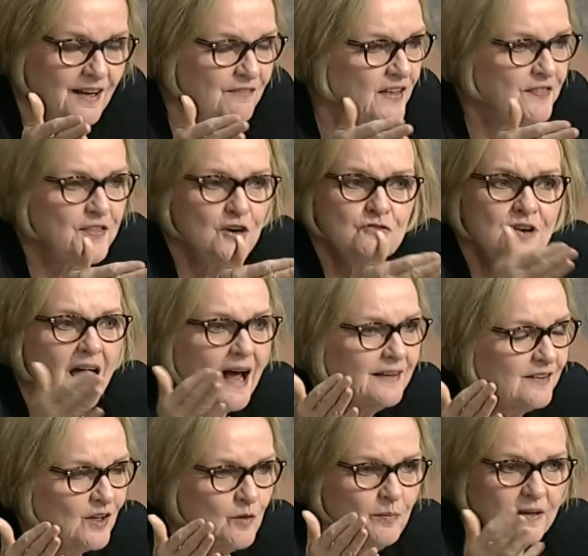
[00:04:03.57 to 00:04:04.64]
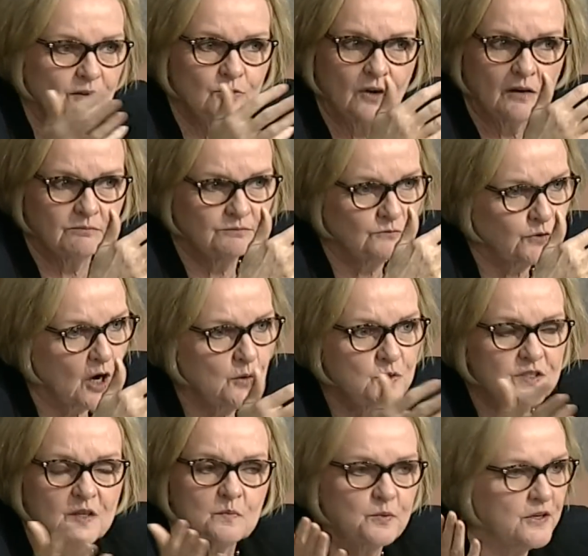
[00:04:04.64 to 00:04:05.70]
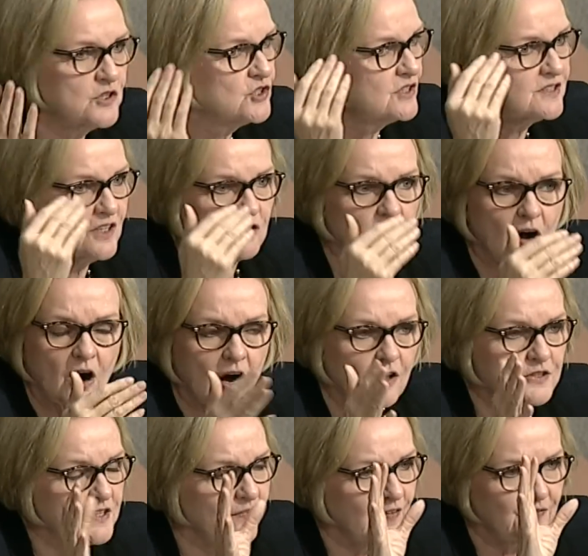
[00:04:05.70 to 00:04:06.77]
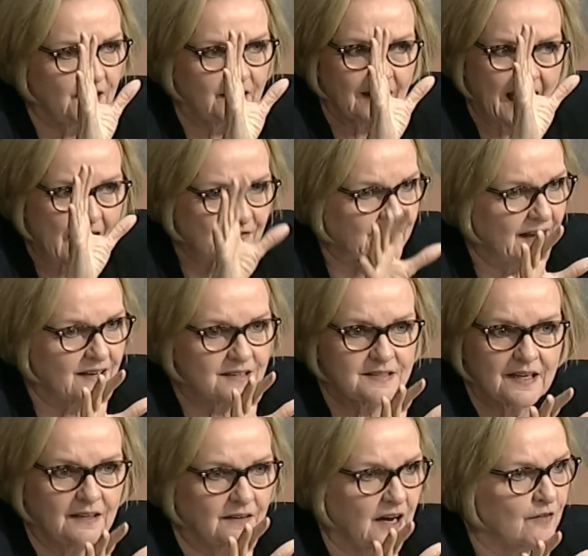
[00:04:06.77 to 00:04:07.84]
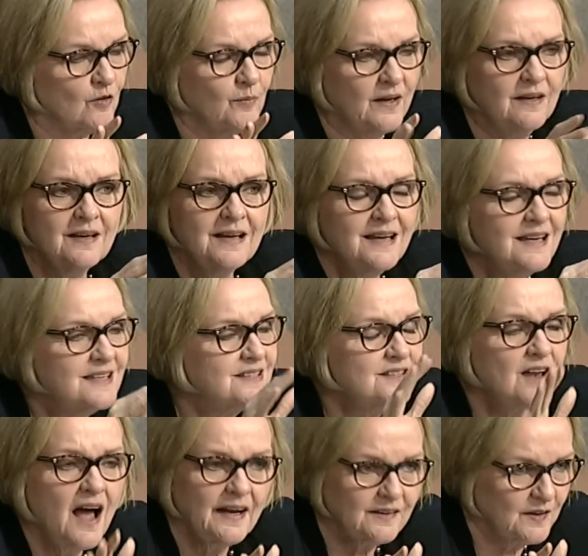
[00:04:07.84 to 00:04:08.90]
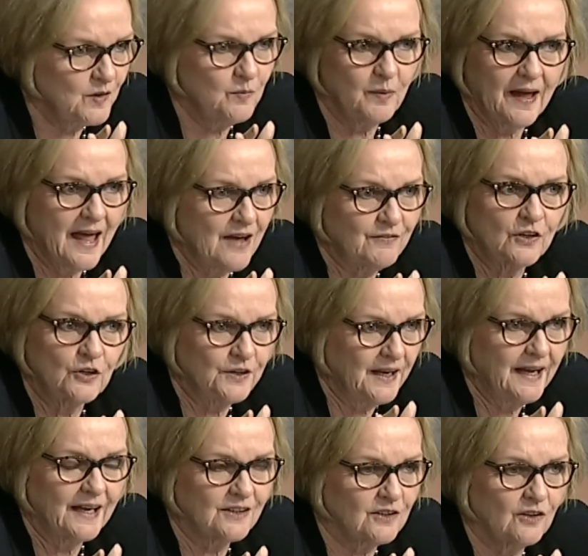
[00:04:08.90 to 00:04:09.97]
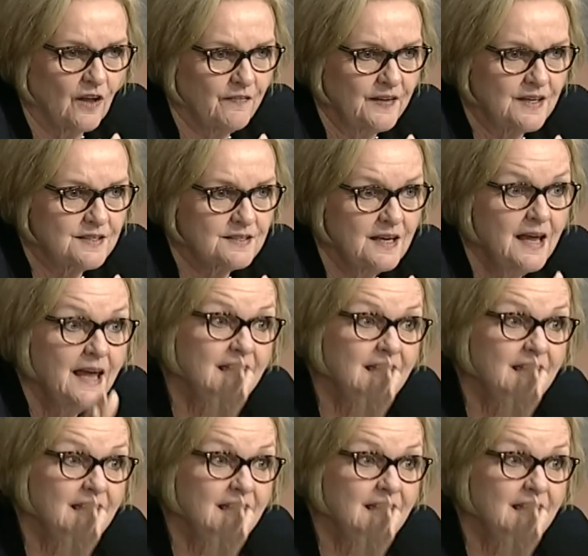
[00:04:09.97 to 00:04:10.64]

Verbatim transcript: that there are not going to be ro roads and bridges and cars, and that the Afghanistan government is not going to have a good handle on this,